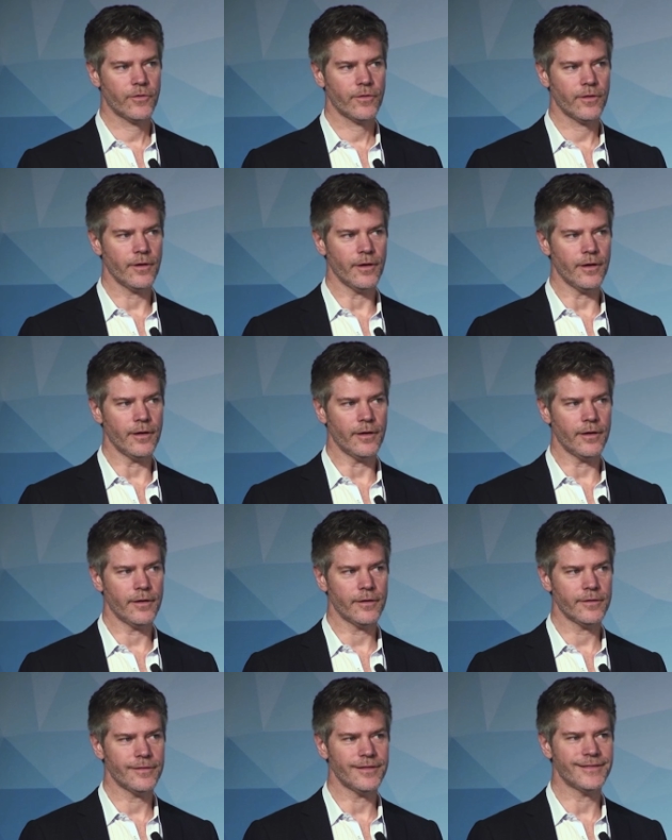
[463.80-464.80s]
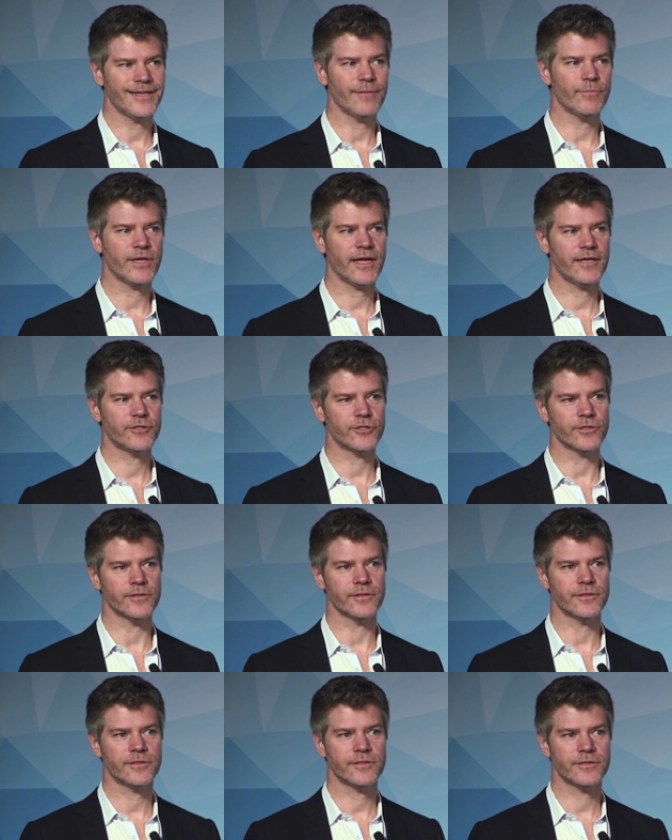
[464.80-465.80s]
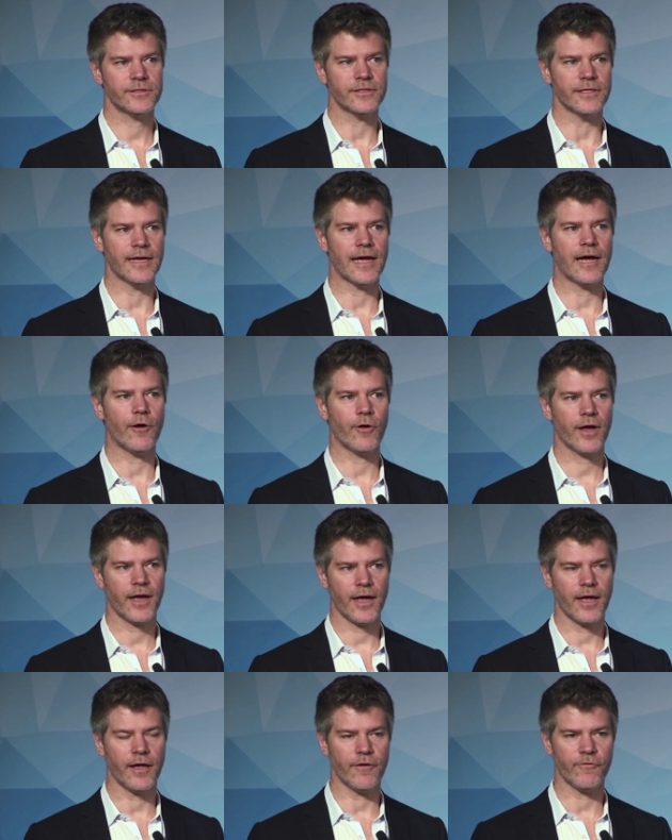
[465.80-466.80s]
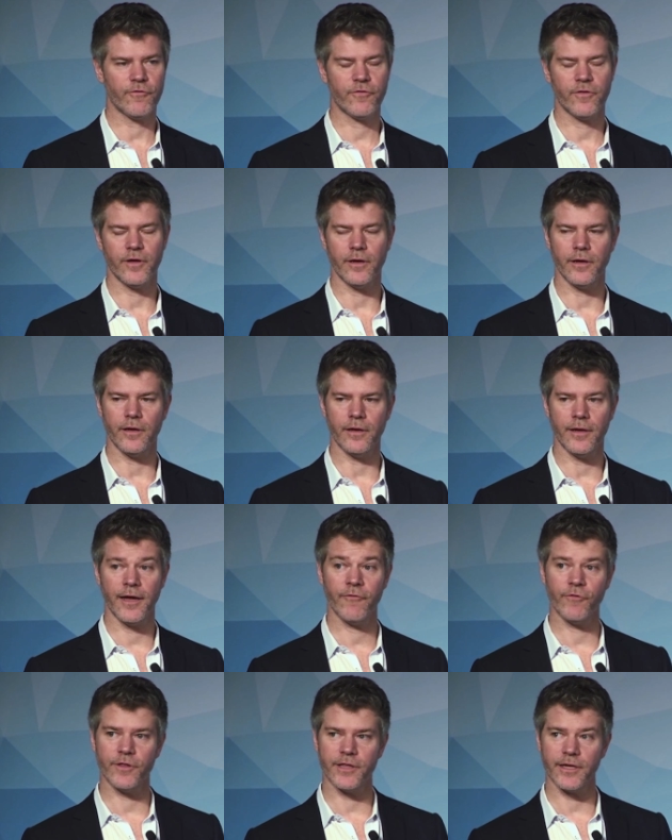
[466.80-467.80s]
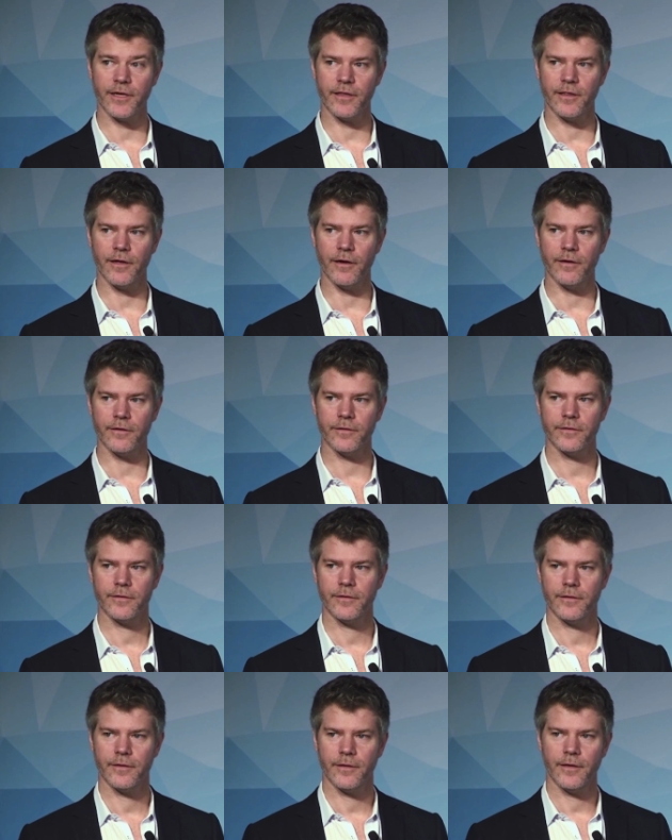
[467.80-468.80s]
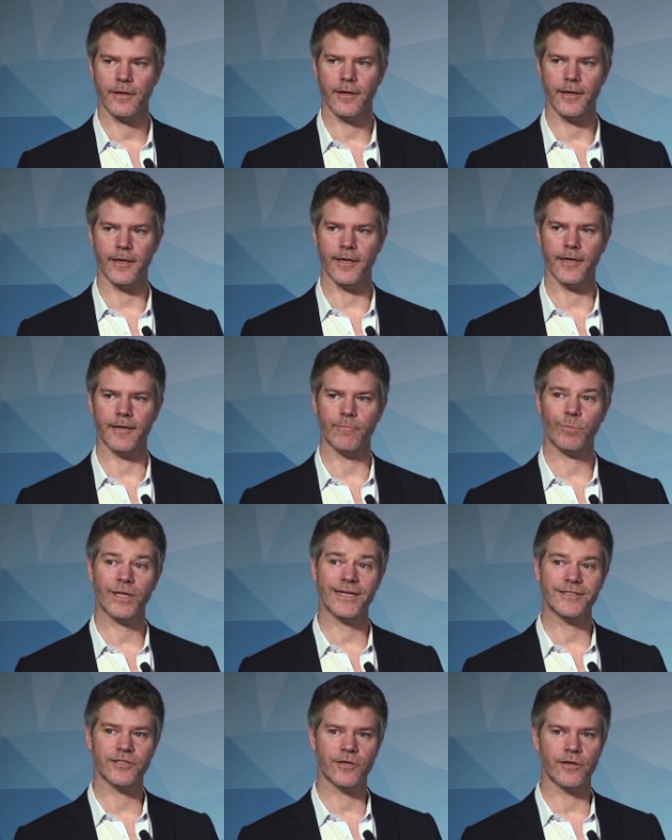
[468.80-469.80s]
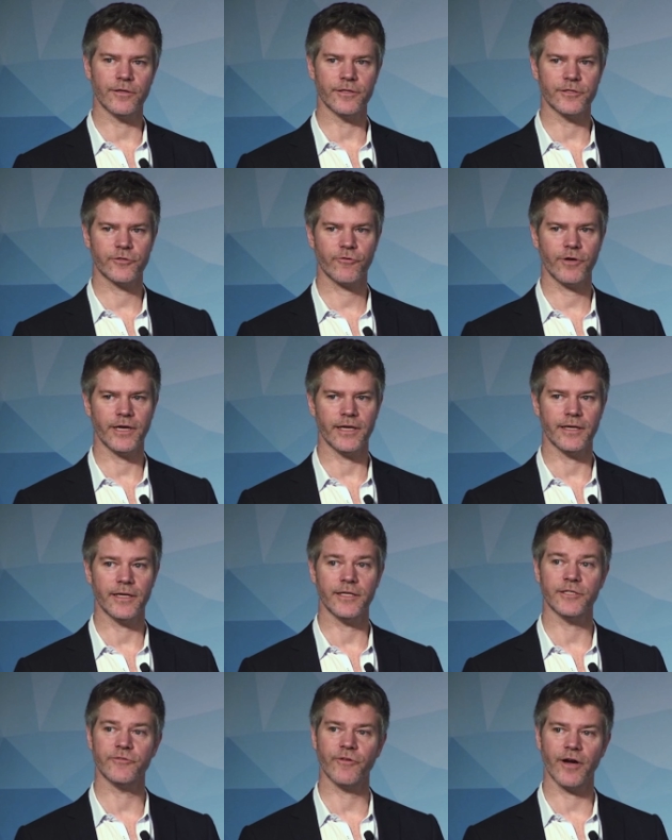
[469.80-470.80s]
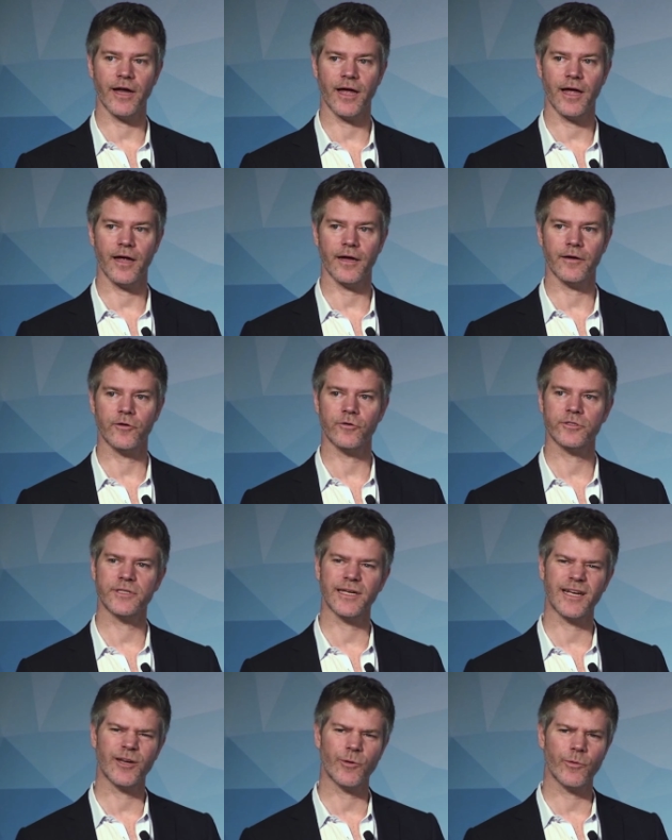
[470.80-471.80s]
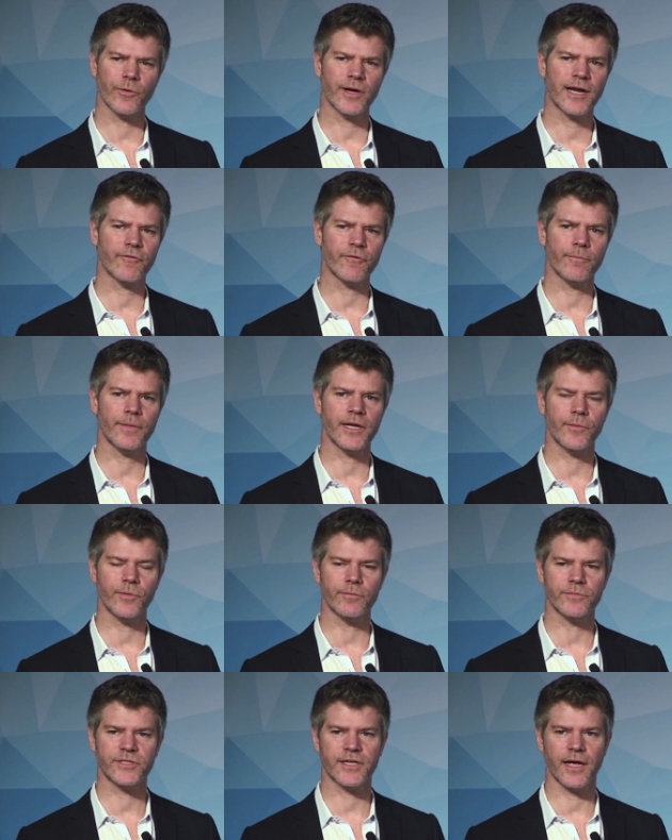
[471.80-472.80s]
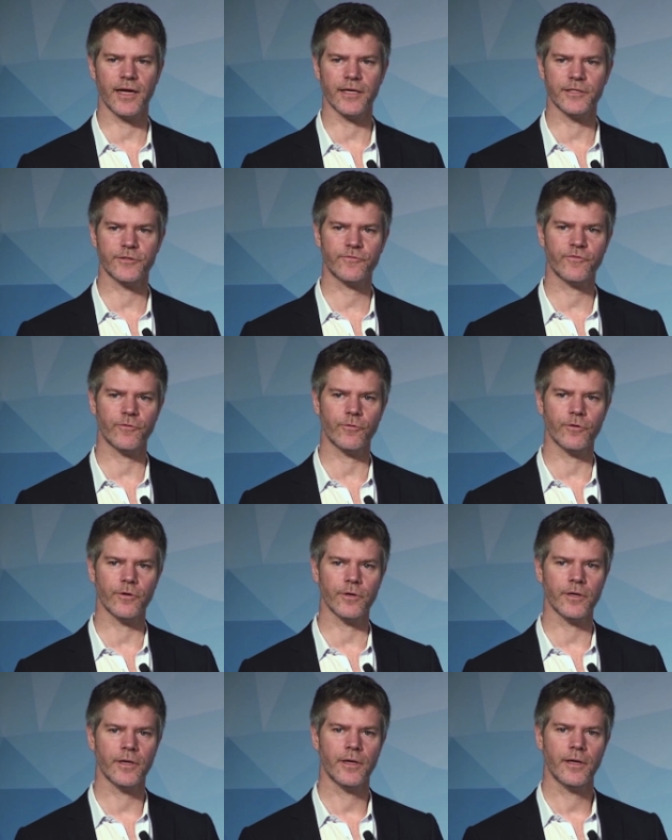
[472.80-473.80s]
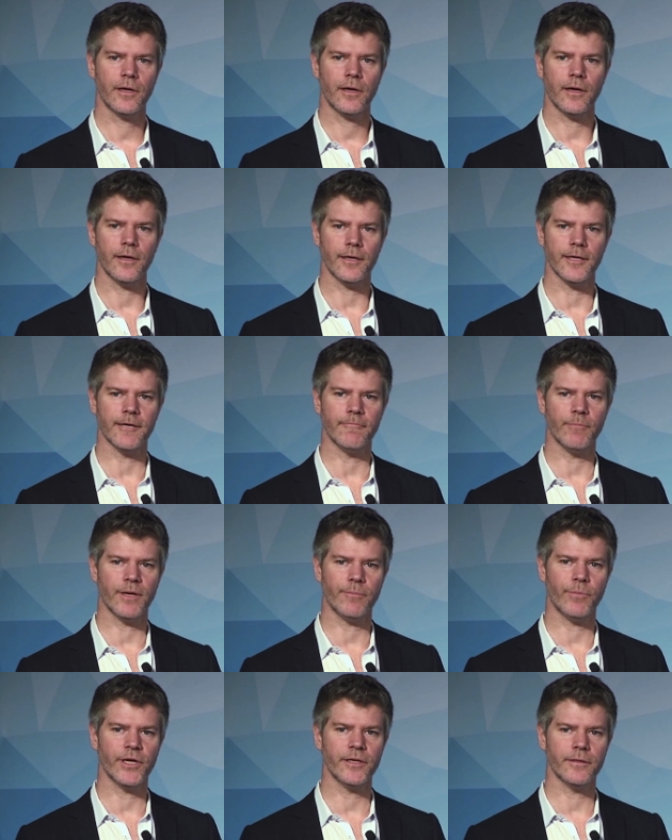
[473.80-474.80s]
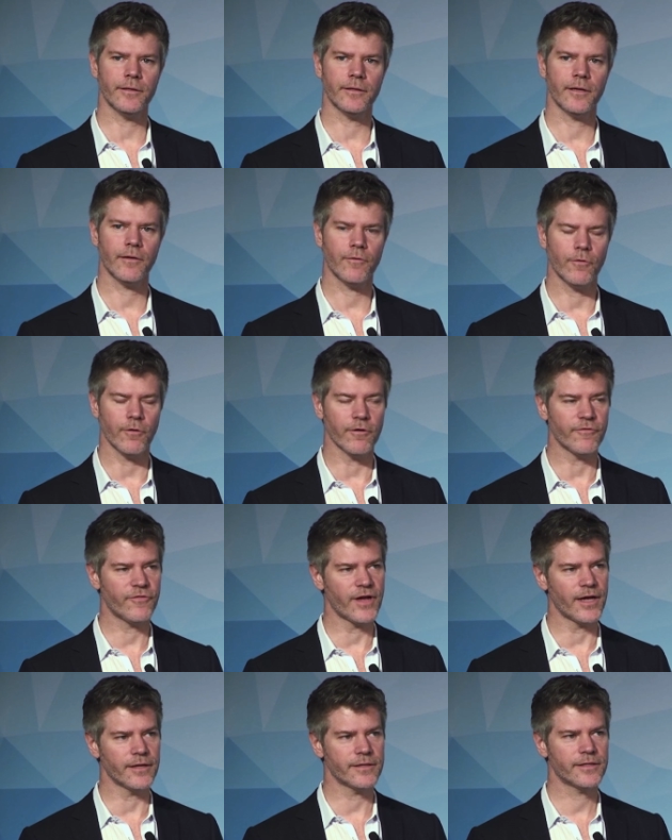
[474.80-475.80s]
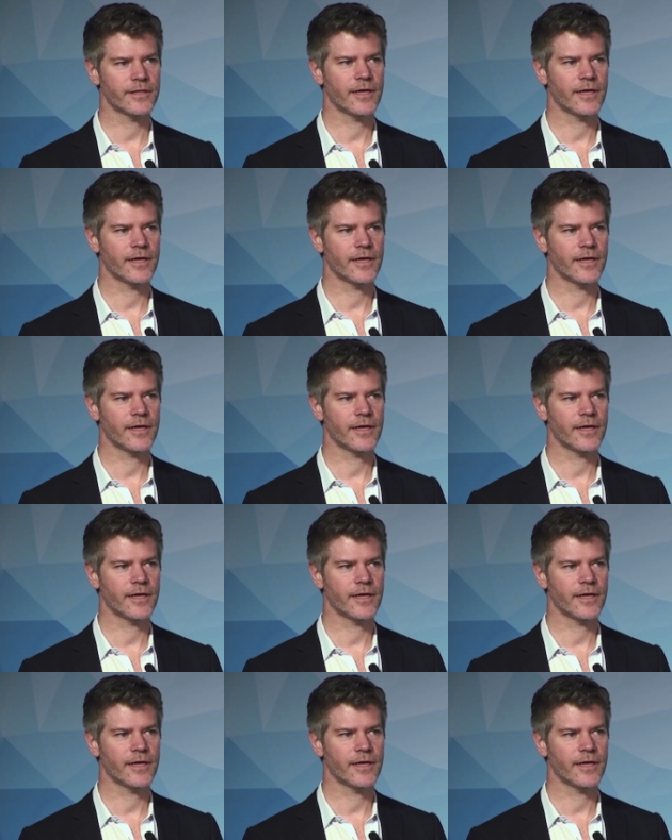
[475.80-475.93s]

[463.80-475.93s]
the temptation to now have everything in there, place it all on the screen is very high. Or saying, you know what, we're gonna have a minimum size for a button or a font,